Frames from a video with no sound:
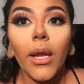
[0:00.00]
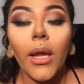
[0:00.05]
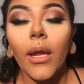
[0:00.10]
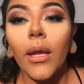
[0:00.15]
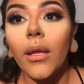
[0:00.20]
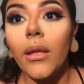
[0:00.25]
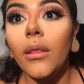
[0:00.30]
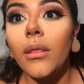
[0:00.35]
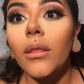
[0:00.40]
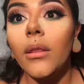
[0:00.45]

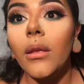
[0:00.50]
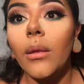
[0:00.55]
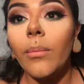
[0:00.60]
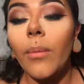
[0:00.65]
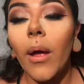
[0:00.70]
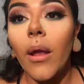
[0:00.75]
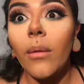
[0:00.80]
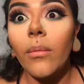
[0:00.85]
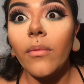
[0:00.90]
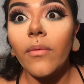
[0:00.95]
And the
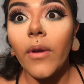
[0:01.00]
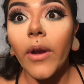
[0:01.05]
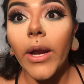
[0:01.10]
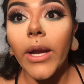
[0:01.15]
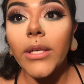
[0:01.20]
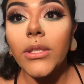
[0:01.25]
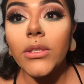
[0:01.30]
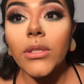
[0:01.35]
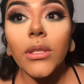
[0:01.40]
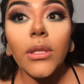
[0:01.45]
bottom of our
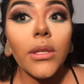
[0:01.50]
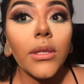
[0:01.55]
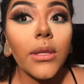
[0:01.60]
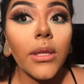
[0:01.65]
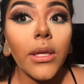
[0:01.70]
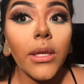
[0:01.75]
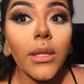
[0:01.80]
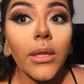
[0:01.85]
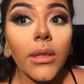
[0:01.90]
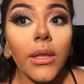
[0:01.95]
eye should look
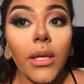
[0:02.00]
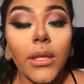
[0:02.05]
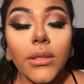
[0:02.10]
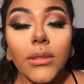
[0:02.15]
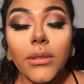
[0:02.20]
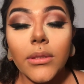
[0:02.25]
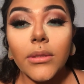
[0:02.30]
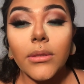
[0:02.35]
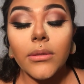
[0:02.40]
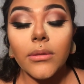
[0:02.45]
like
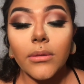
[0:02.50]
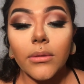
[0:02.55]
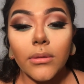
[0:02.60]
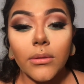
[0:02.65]
this.